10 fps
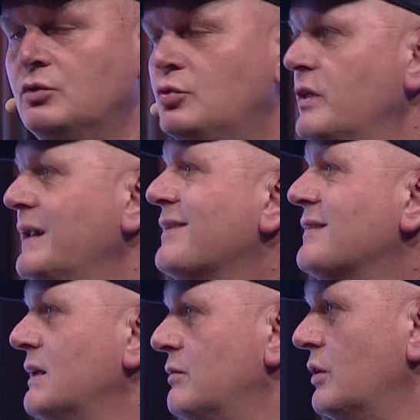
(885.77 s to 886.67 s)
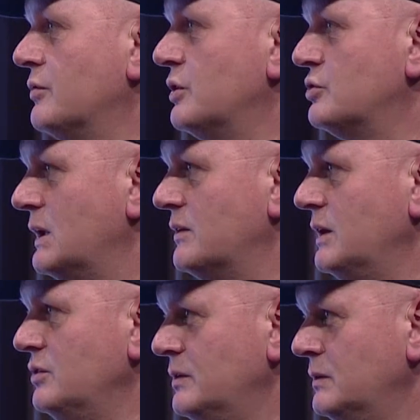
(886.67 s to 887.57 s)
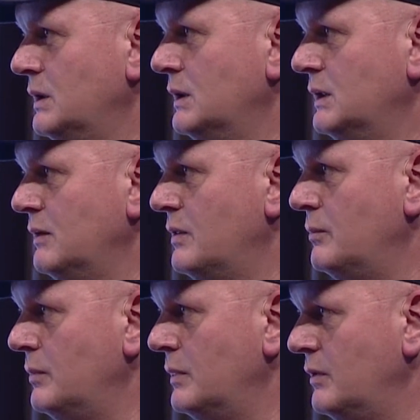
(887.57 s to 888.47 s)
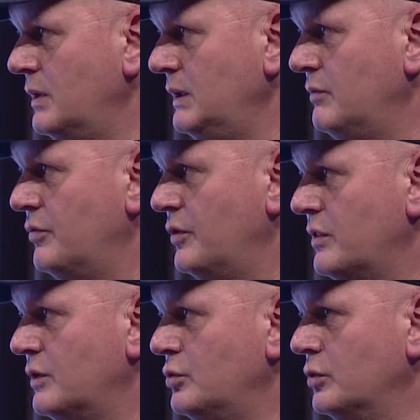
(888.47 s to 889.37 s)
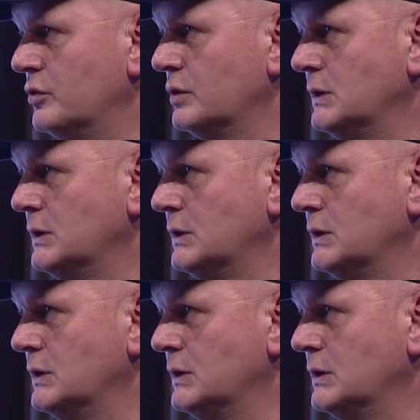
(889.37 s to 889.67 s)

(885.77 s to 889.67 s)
to the next level of digitalization and give them even further tools.